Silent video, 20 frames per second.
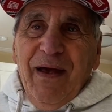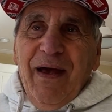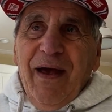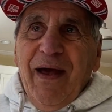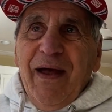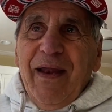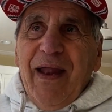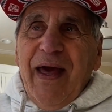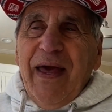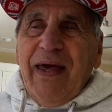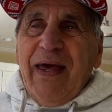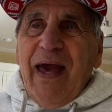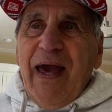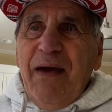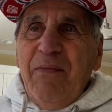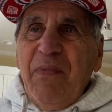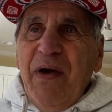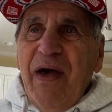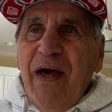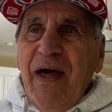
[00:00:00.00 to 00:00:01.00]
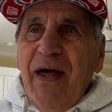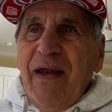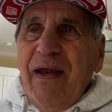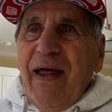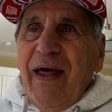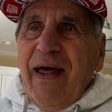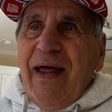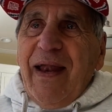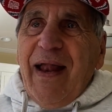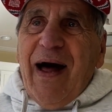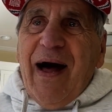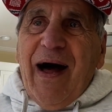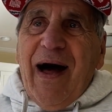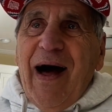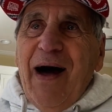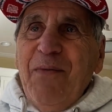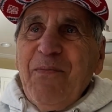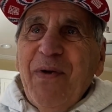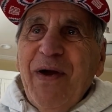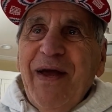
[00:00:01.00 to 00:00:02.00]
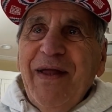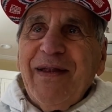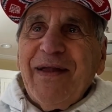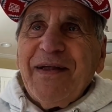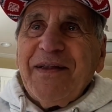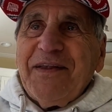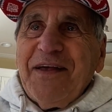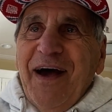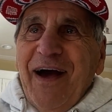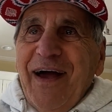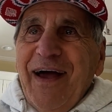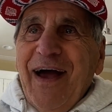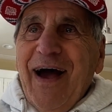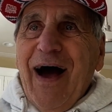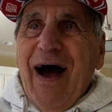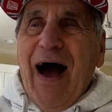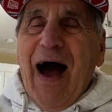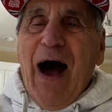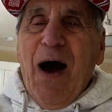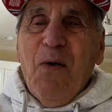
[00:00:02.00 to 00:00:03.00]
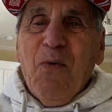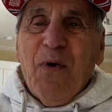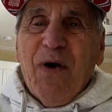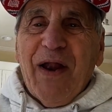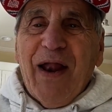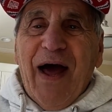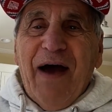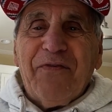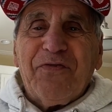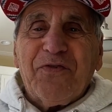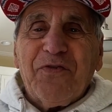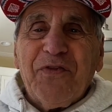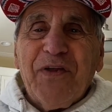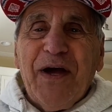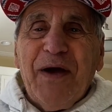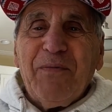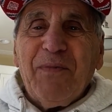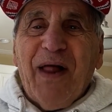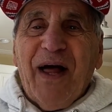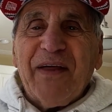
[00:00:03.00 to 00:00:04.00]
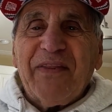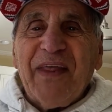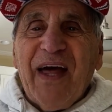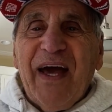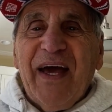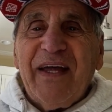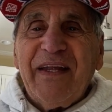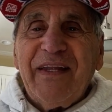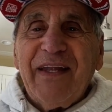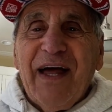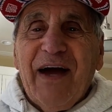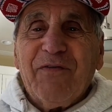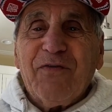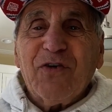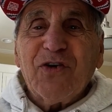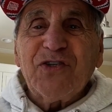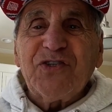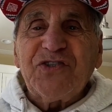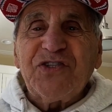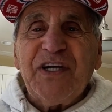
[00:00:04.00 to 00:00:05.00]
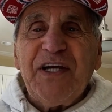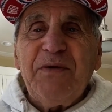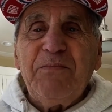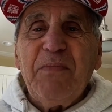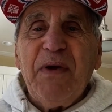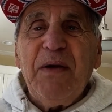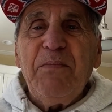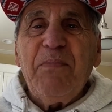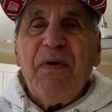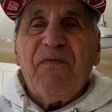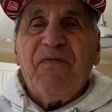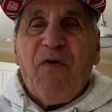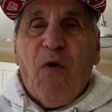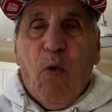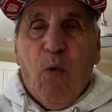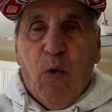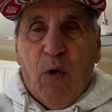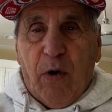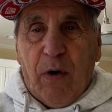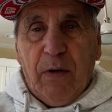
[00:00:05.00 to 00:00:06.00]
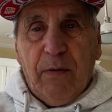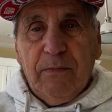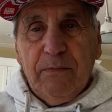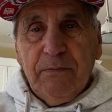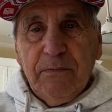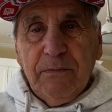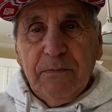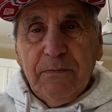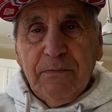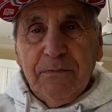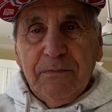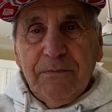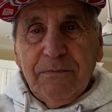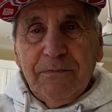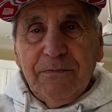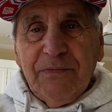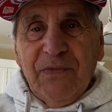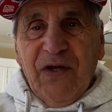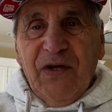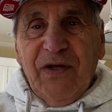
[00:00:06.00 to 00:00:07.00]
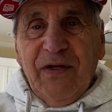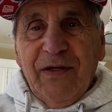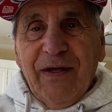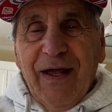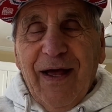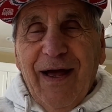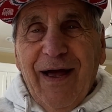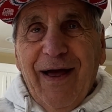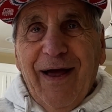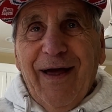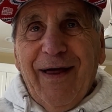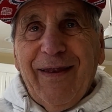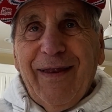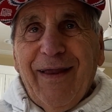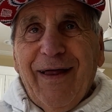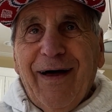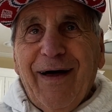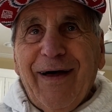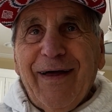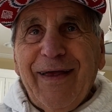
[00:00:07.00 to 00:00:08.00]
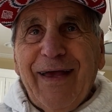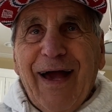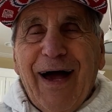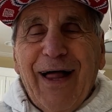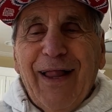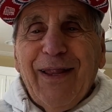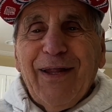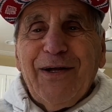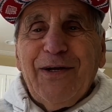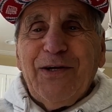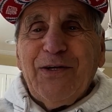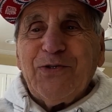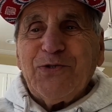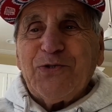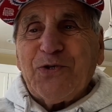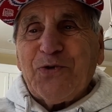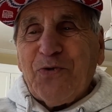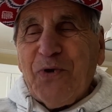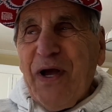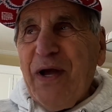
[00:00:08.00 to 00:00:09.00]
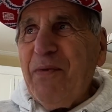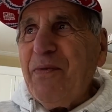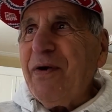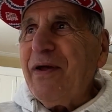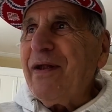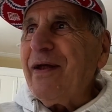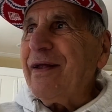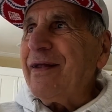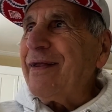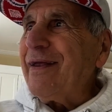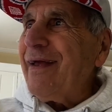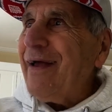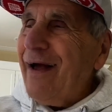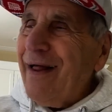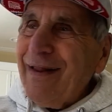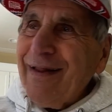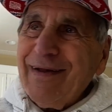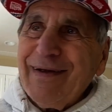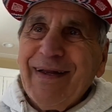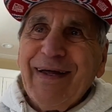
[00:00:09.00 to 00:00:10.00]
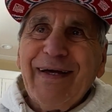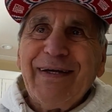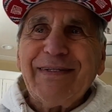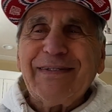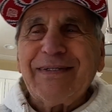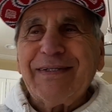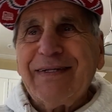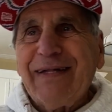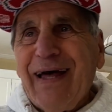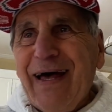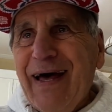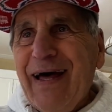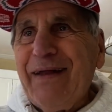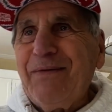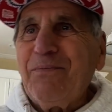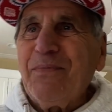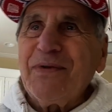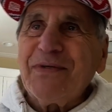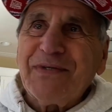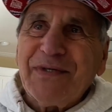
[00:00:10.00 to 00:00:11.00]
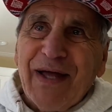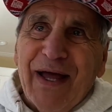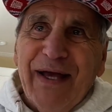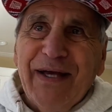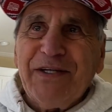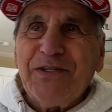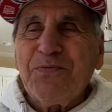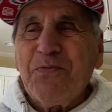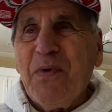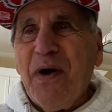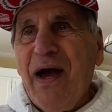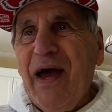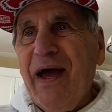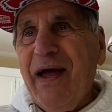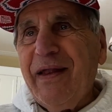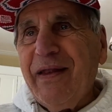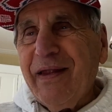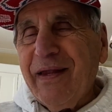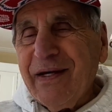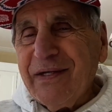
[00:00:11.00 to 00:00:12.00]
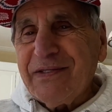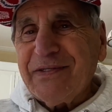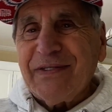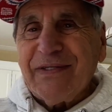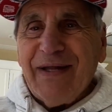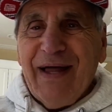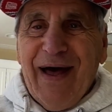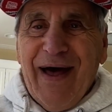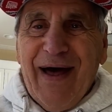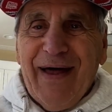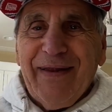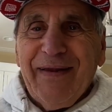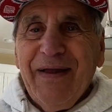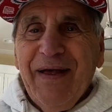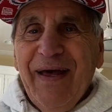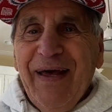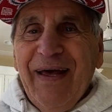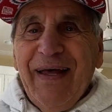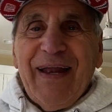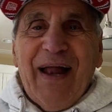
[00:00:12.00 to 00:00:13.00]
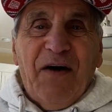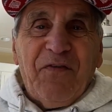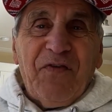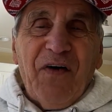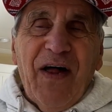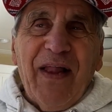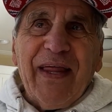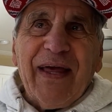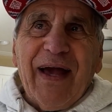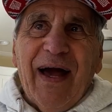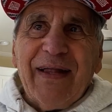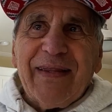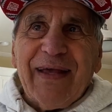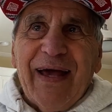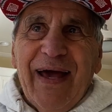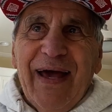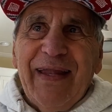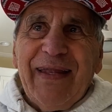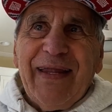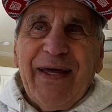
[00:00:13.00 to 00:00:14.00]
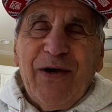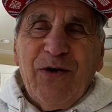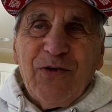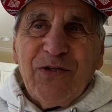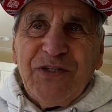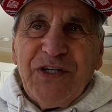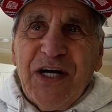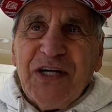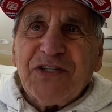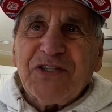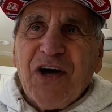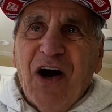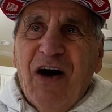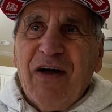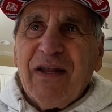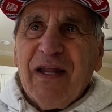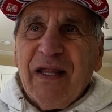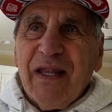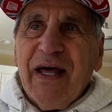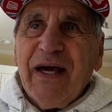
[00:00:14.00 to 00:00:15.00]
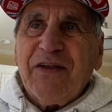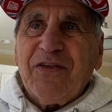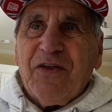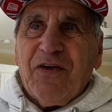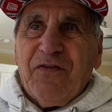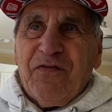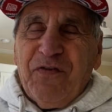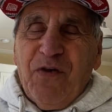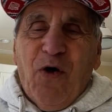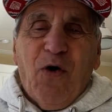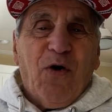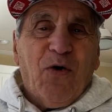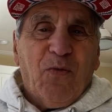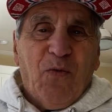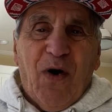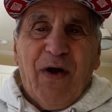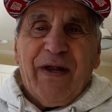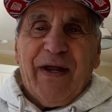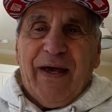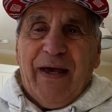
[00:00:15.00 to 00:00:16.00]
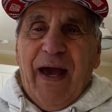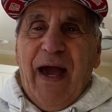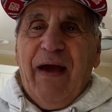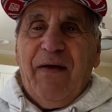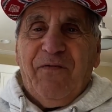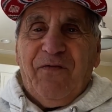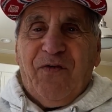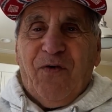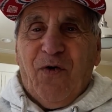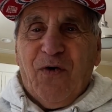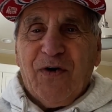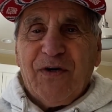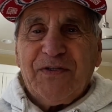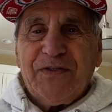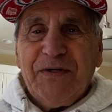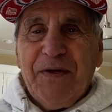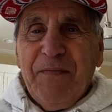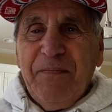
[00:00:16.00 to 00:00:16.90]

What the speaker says: And they came in, and I mean to tell you, I went after them like they had never seen me before. And yelling and screaming and yelling this and that, and mistakes made and this and that. I finally got to Edney, who had just gone the length of the floor and won the game for us.